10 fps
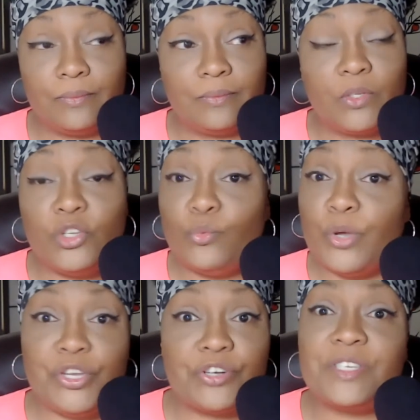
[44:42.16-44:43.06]

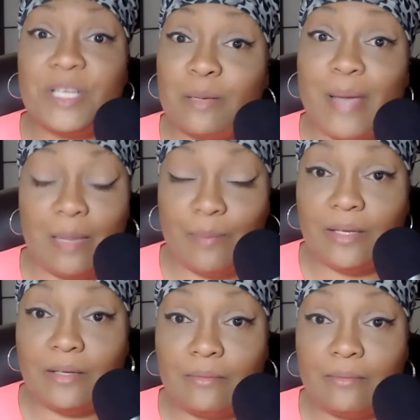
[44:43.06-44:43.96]
When you're still a
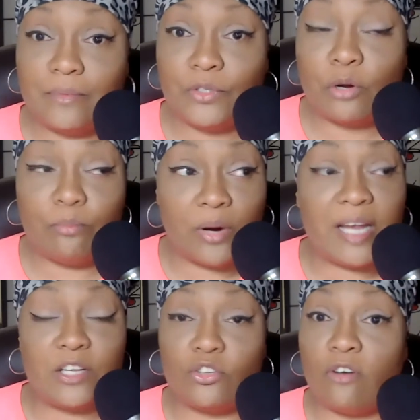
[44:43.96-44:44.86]
baby, your
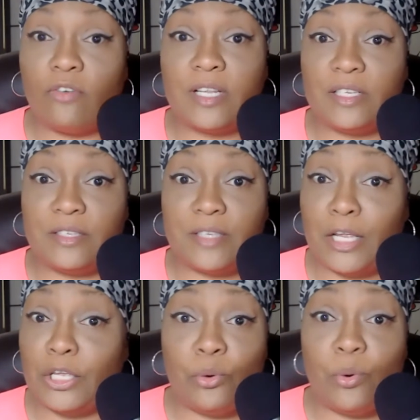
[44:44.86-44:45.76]
brain is already
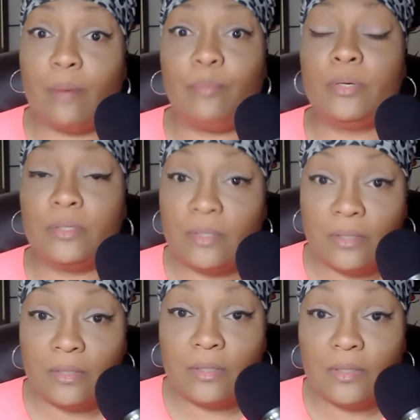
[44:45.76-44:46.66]
setting you up
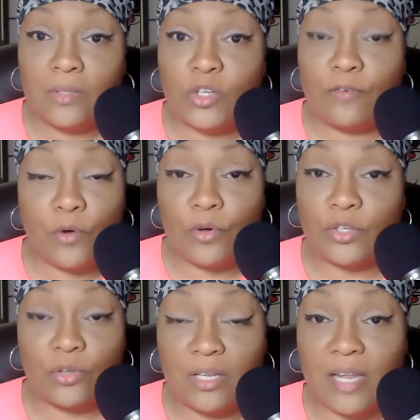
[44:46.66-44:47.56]
to
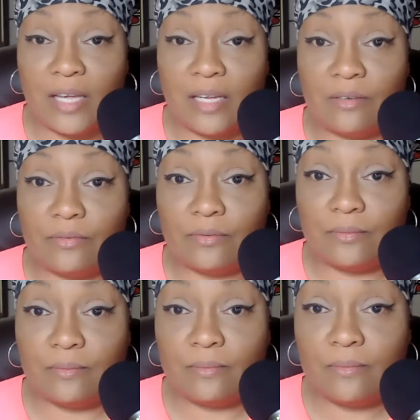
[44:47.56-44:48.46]
focus on the negative.
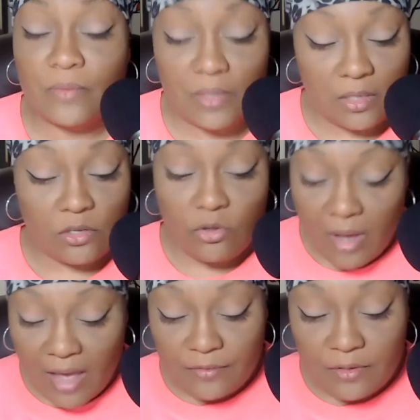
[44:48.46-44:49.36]
You
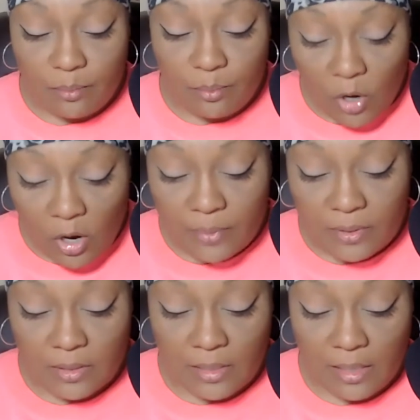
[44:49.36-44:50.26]
have to
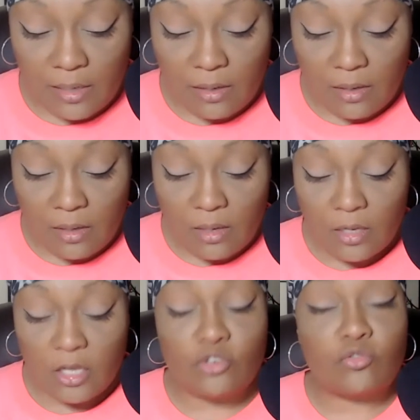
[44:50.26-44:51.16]
purposely
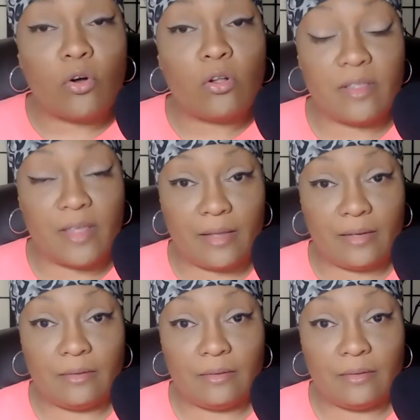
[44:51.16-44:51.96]
control that.